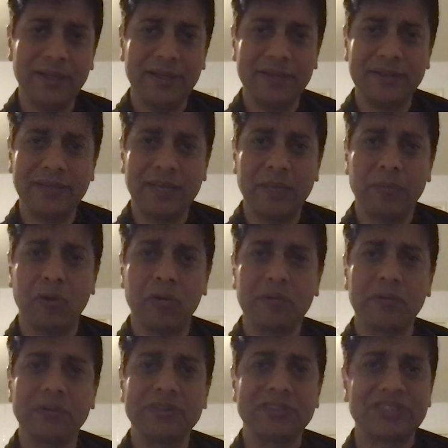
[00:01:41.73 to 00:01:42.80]
Then, about
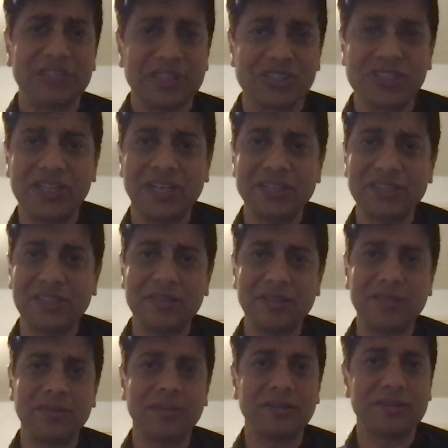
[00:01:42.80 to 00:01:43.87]
6 days
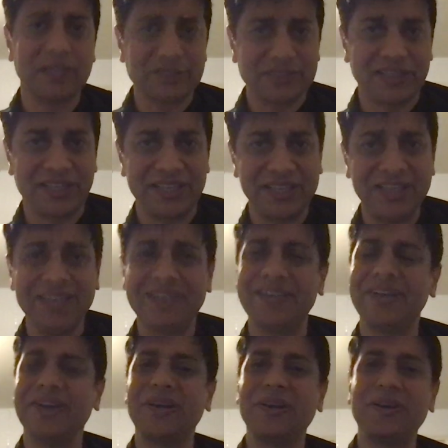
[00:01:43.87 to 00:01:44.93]
in Tuscany,
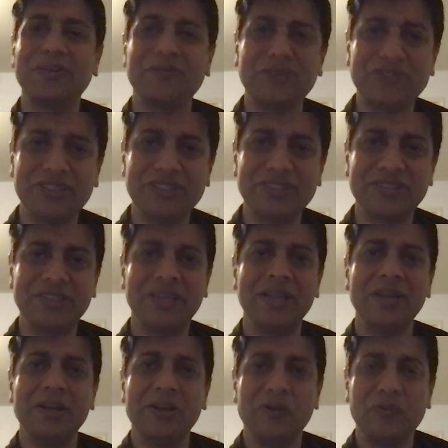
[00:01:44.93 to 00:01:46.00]
which is
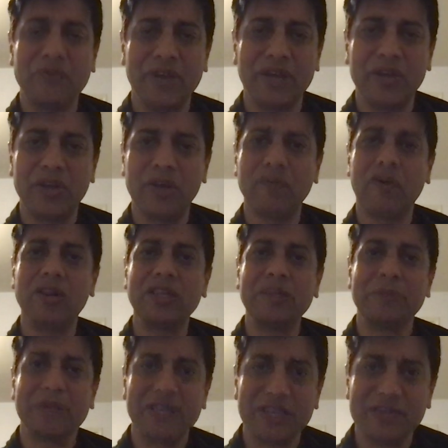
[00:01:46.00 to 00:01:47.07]
where you have all the
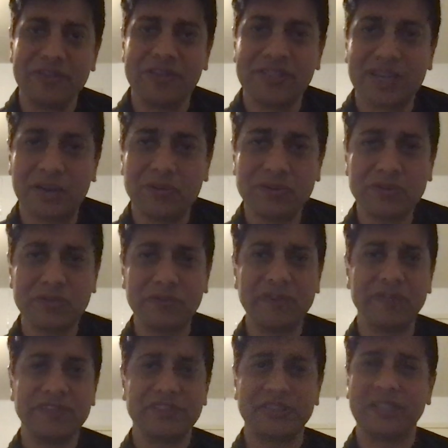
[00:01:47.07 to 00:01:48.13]
medieval towns. We
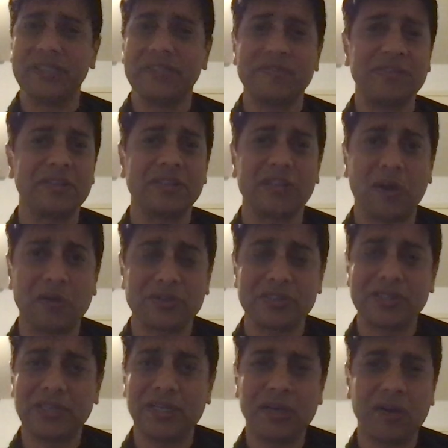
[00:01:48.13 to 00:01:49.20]
visited different towns
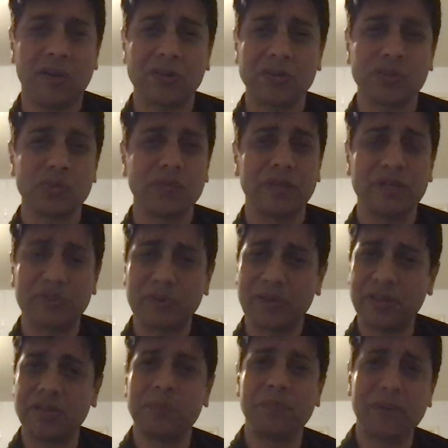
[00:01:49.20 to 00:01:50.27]
there and also went to
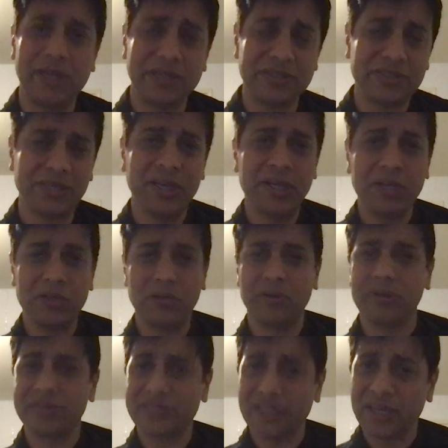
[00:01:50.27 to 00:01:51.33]
another place
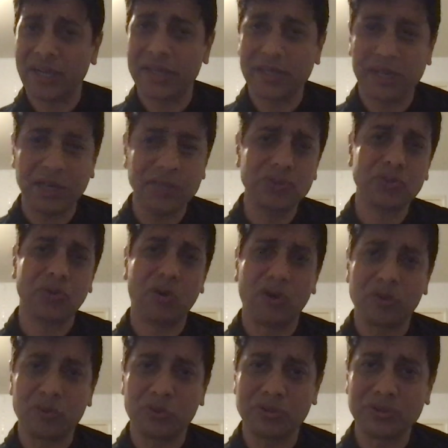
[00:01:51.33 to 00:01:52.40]
known as Cinque Terre. So,
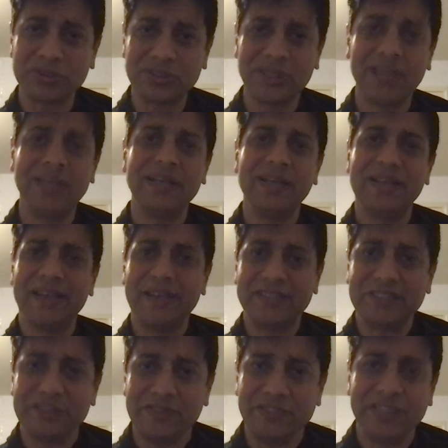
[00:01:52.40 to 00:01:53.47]
all those
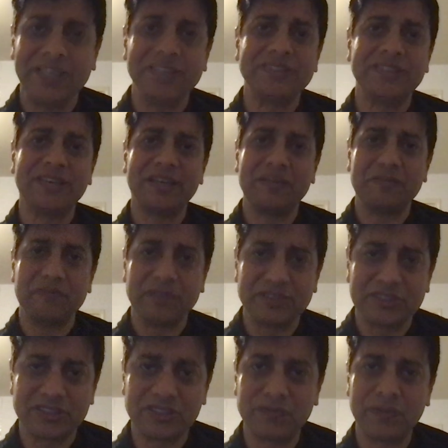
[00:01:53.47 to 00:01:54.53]
activities and
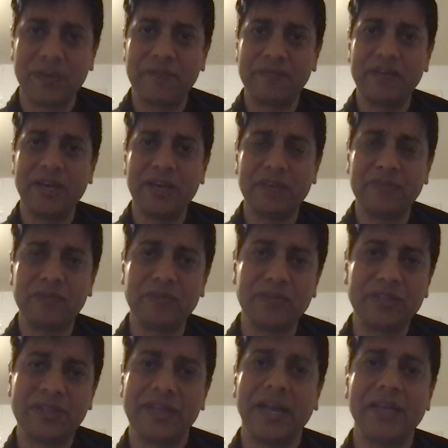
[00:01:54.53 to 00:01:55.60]
visits we have done
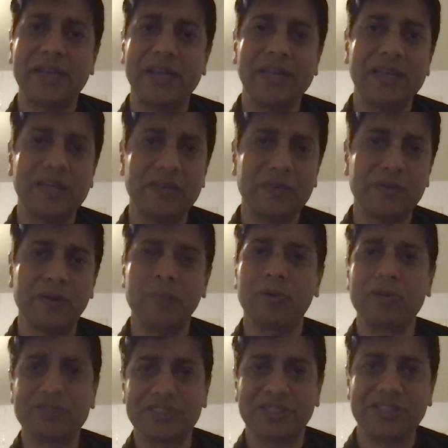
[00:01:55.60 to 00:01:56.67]
in that area for
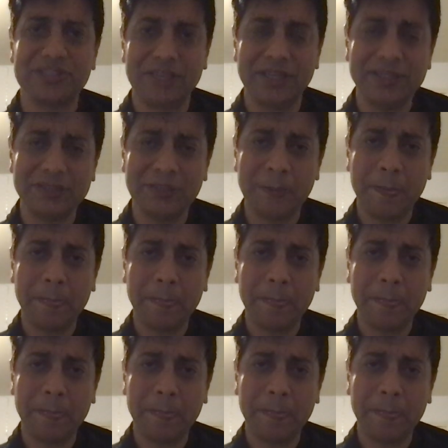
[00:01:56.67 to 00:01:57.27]
about 6 days.